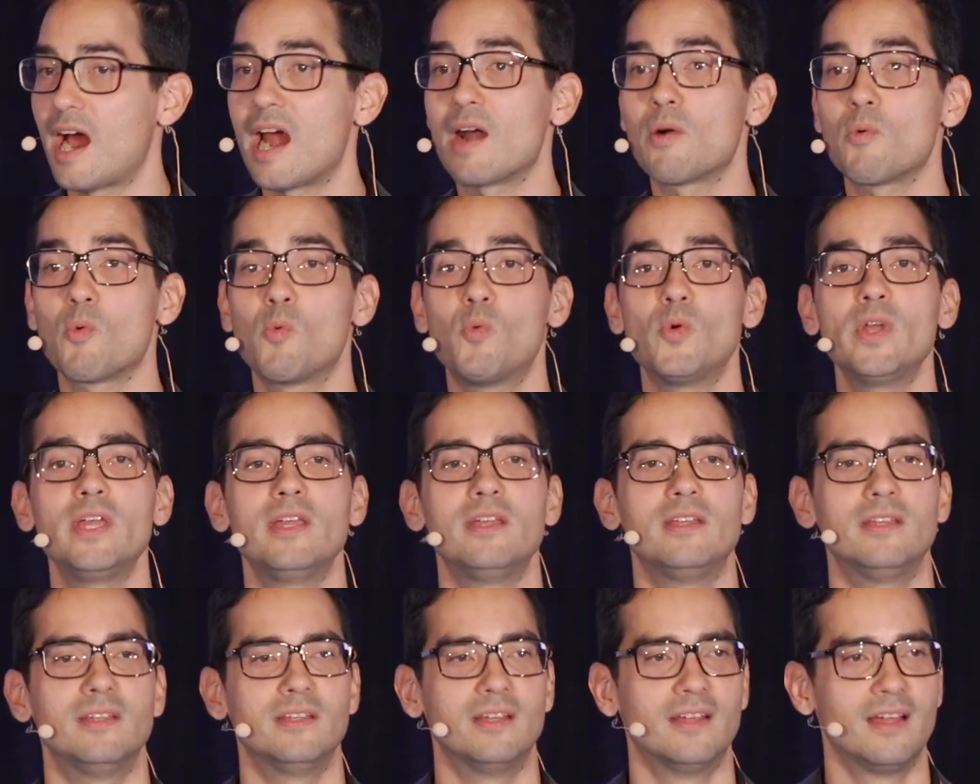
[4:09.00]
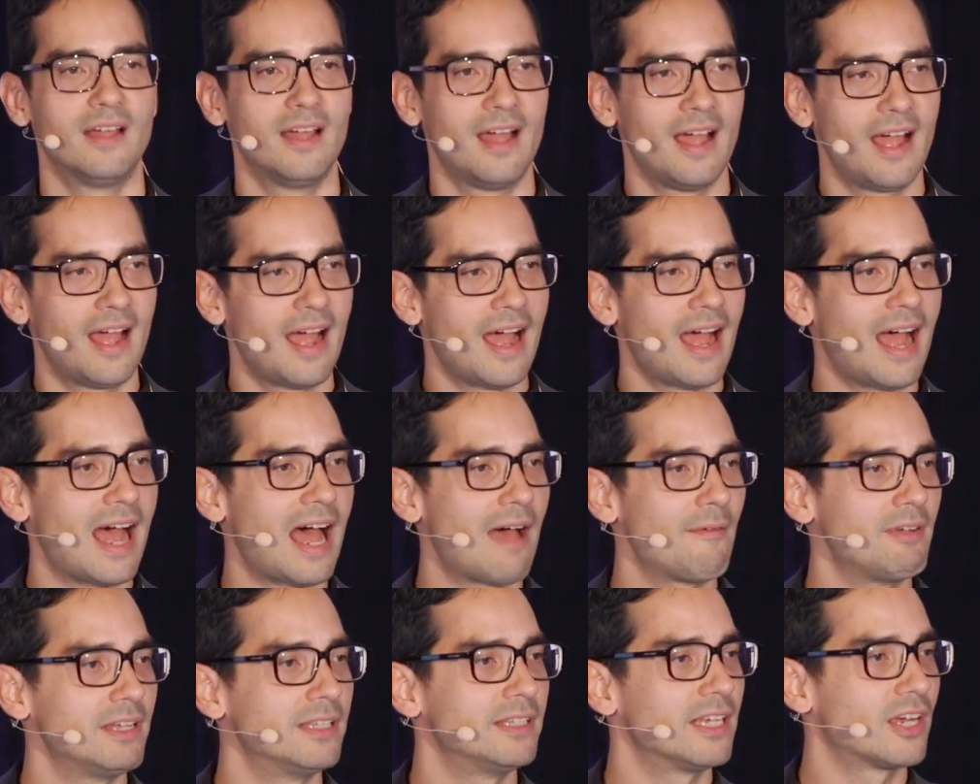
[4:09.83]
are we
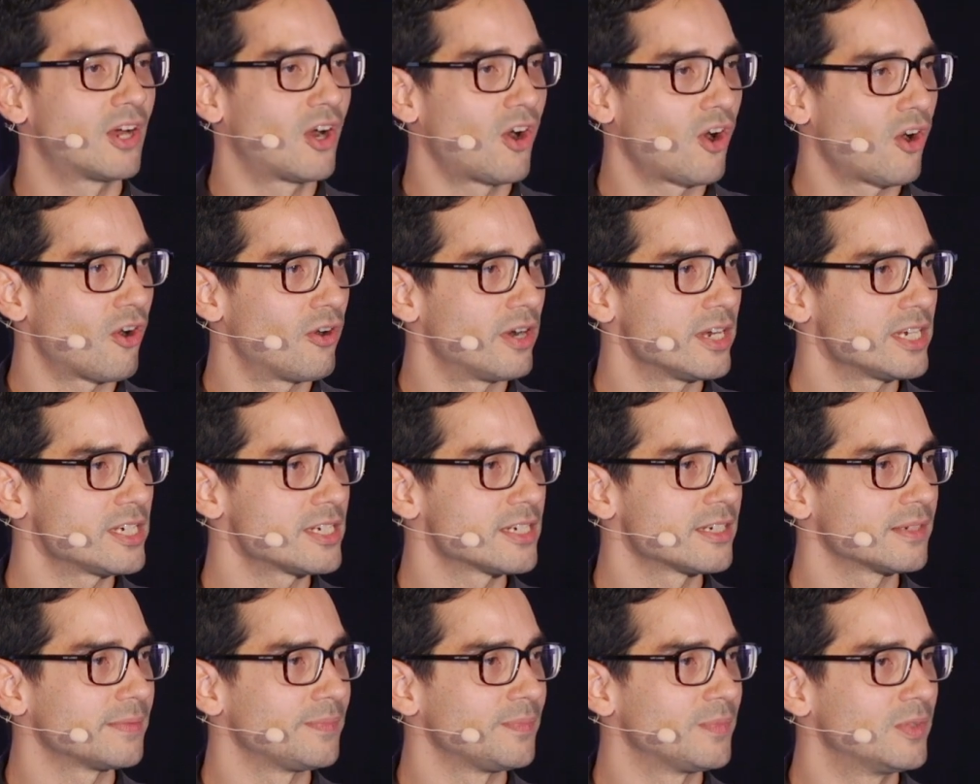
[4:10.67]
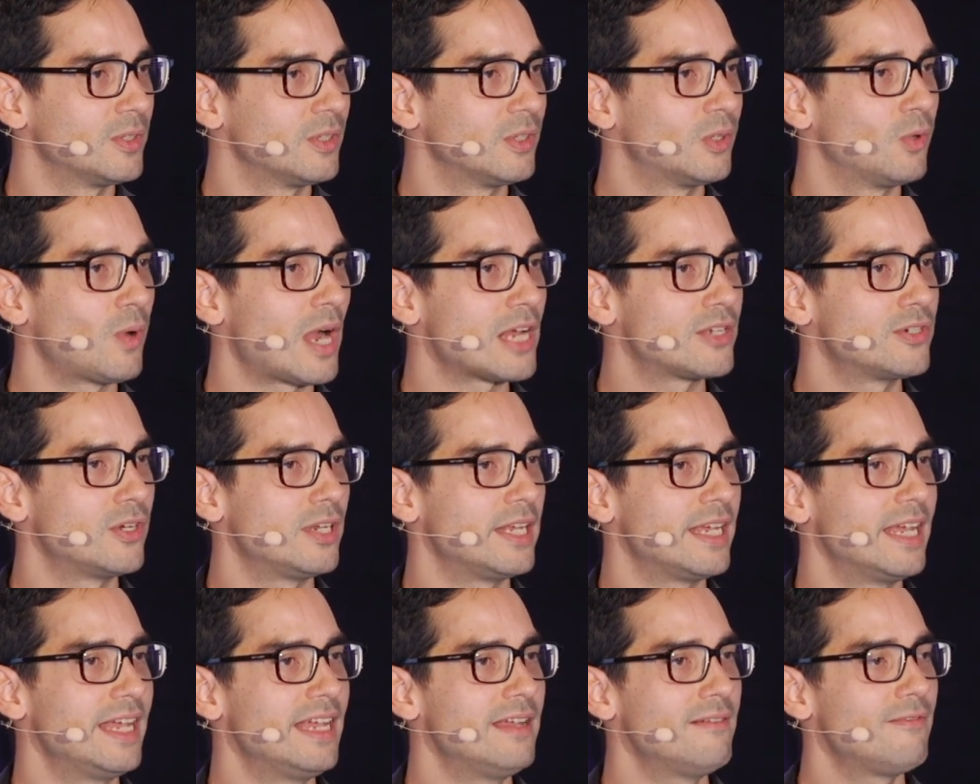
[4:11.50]
having the courage to
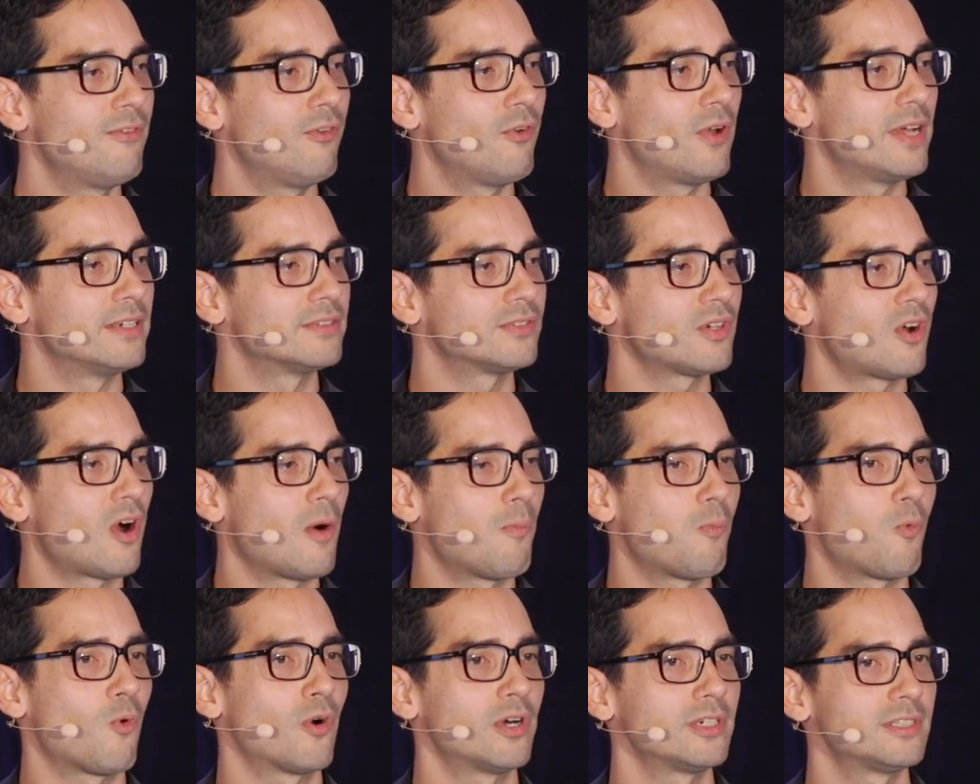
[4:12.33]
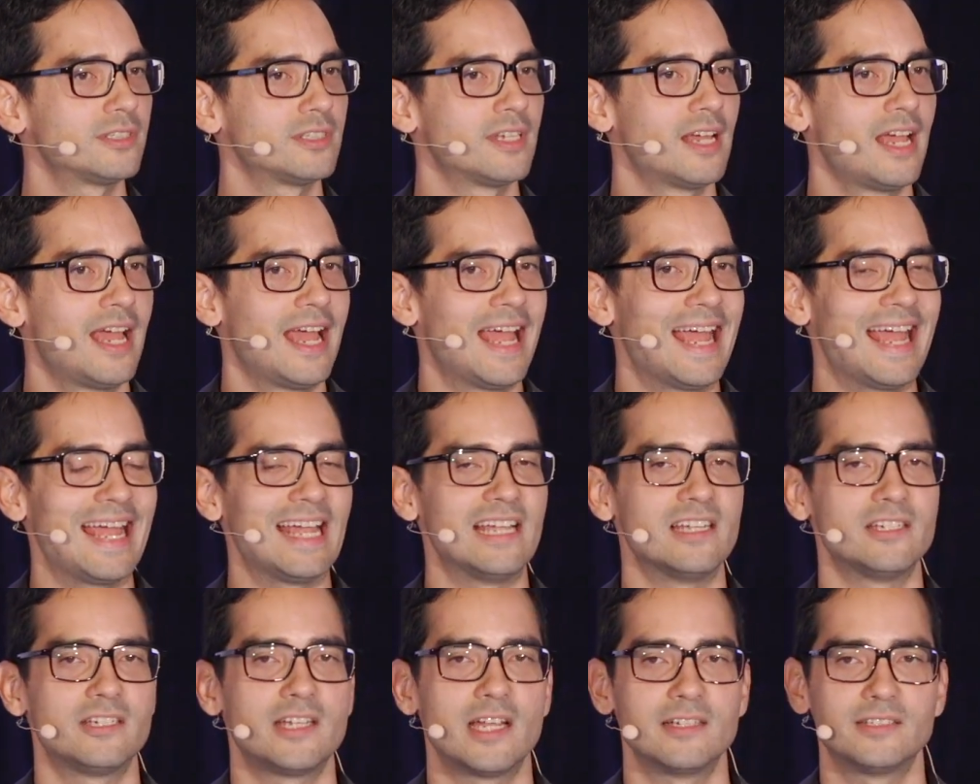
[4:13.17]
actually influence upwards
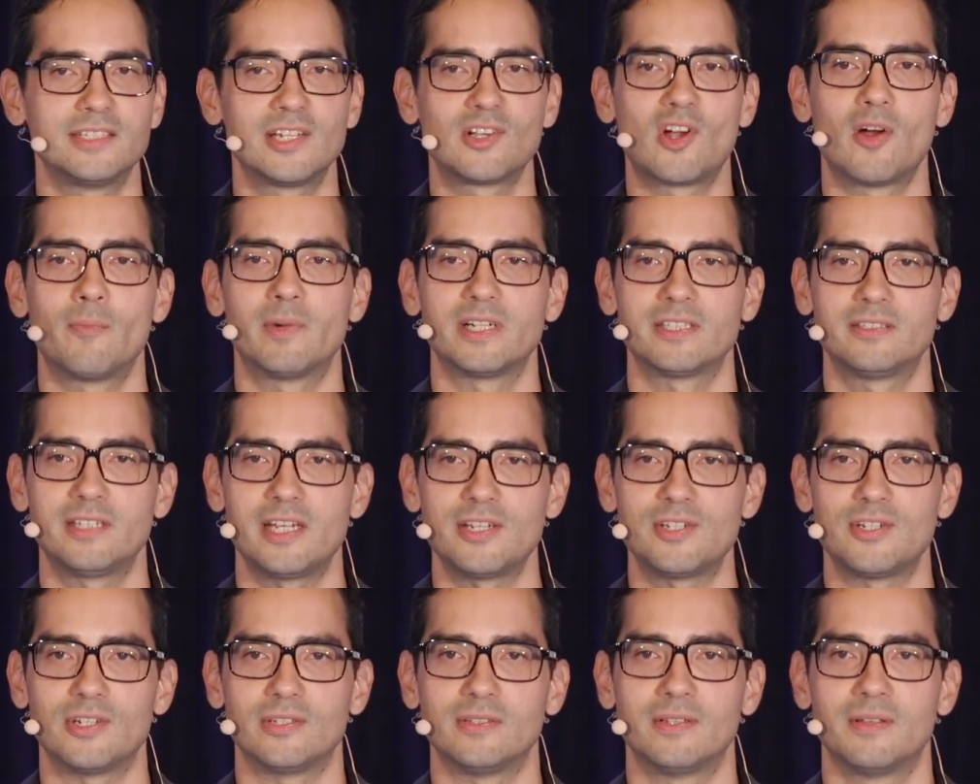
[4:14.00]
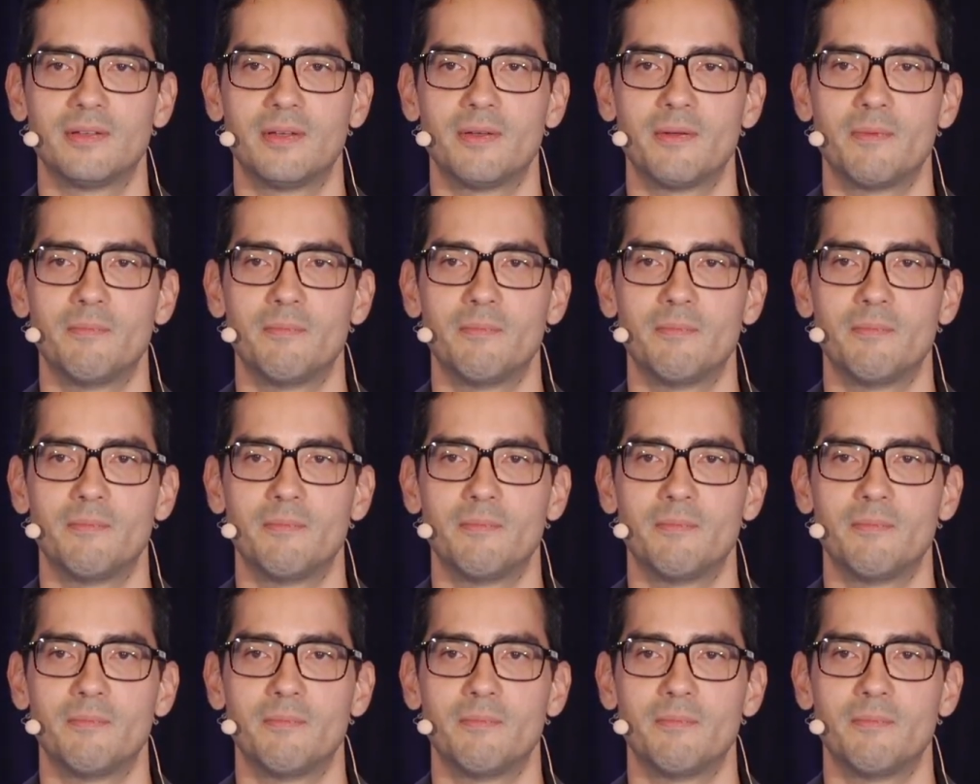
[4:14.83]
and change the conversation?